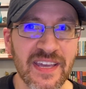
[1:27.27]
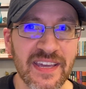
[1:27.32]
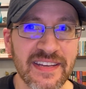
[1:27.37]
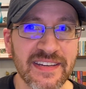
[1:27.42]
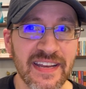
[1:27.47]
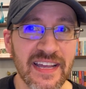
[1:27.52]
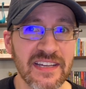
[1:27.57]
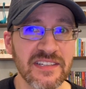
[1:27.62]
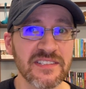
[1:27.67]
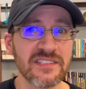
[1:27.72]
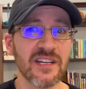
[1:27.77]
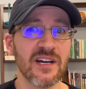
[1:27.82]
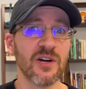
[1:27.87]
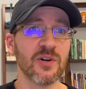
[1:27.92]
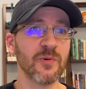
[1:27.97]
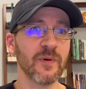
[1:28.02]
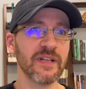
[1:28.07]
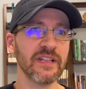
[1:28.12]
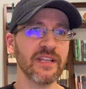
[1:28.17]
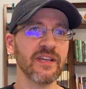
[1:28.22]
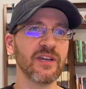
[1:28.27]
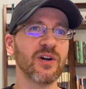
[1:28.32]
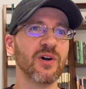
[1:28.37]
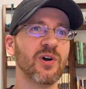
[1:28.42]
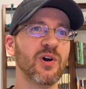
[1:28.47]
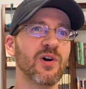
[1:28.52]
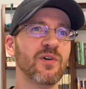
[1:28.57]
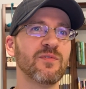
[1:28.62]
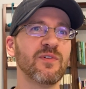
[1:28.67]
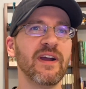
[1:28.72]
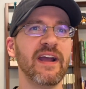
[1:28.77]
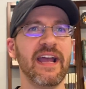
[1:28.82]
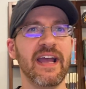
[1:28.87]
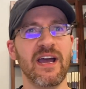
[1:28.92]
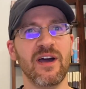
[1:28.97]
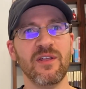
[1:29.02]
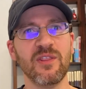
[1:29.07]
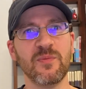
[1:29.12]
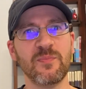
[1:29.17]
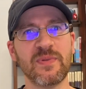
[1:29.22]
Next, I'll quickly go over
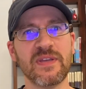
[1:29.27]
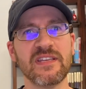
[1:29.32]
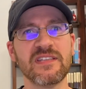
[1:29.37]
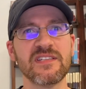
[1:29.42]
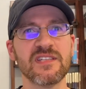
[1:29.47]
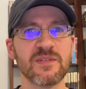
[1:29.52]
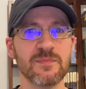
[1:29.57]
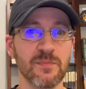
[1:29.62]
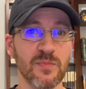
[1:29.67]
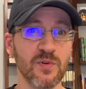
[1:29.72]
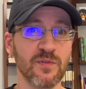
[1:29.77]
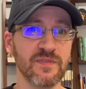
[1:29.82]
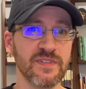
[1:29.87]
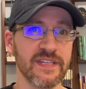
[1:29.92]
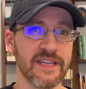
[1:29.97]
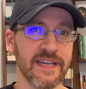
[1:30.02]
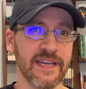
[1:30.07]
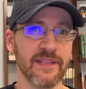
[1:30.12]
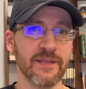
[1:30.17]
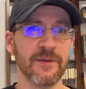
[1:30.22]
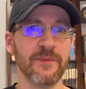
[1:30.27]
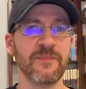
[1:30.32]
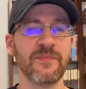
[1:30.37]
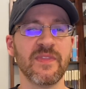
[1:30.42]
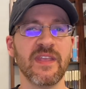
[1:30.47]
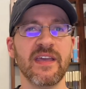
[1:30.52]
how the pieces move together.